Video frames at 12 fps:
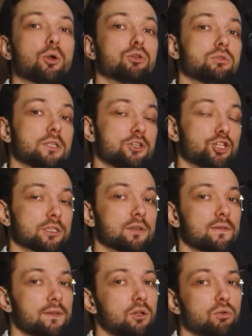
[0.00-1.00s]
going to suggest a
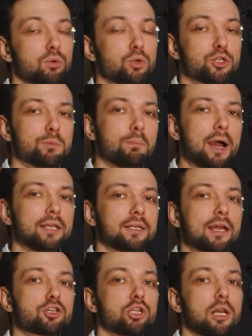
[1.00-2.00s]
theory which might
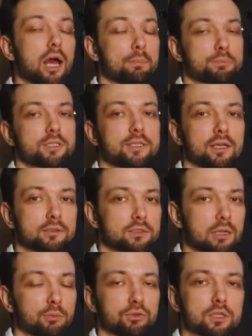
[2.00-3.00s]
actually upset
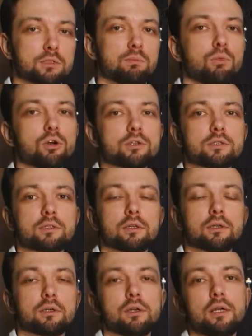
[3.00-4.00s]
some of his most
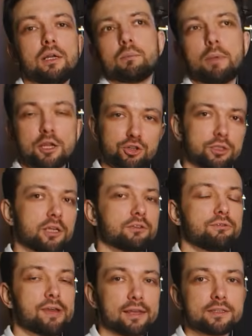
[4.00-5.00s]
passionate
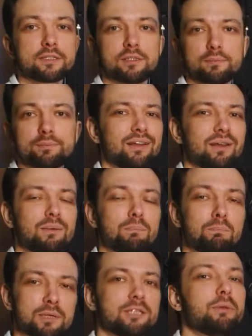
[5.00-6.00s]
fans.
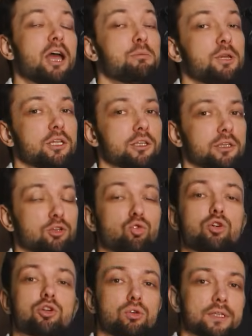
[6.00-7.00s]
But in my opinion, in
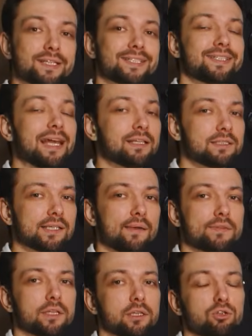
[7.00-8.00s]
order to understand
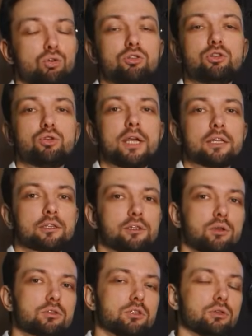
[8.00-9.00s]
something, in order to get
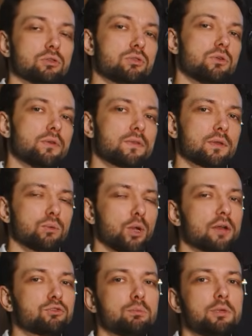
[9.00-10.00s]
closer to truth, we
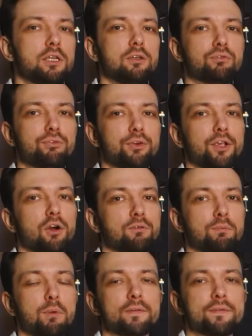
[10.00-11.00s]
have to be free
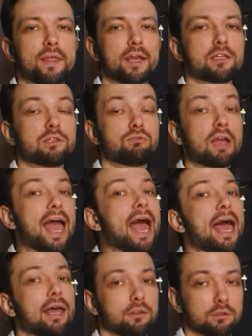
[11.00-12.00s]
of both negative
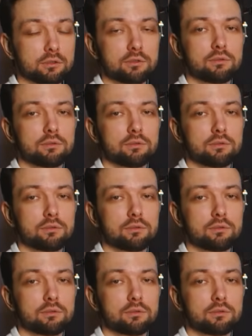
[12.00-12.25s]
and